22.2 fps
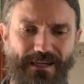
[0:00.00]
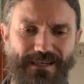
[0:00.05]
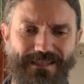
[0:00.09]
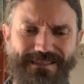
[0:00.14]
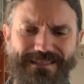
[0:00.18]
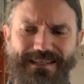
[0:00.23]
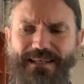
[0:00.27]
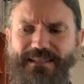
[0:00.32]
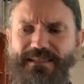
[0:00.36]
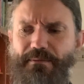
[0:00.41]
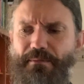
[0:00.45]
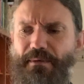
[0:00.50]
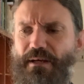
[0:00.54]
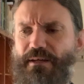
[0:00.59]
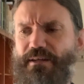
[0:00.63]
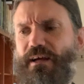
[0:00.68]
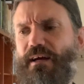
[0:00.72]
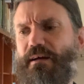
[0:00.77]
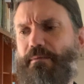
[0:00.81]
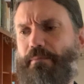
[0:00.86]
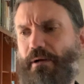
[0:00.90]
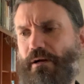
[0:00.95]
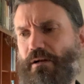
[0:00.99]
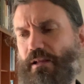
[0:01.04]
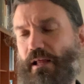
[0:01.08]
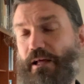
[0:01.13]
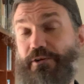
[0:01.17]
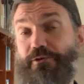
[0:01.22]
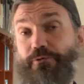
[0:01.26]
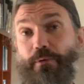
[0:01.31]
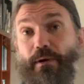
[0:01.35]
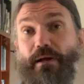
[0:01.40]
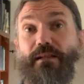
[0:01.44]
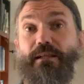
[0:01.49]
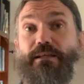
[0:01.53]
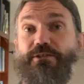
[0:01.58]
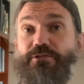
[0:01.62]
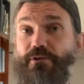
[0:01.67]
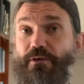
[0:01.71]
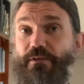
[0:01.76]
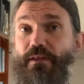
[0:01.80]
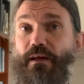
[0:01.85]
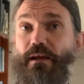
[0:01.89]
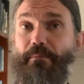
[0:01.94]
And it's not something I talk about a lot directly,
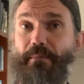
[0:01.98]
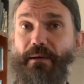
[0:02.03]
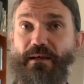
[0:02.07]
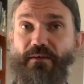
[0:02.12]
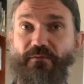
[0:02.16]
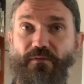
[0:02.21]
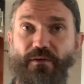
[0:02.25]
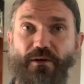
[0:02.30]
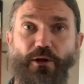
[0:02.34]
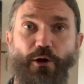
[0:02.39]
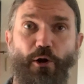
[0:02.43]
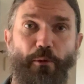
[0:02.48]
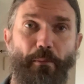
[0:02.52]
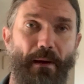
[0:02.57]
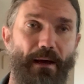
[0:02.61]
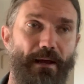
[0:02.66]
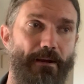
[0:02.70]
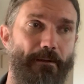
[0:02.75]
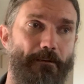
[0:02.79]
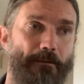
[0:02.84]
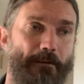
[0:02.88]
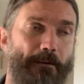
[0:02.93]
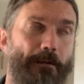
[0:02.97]
so I thought I'd make a video about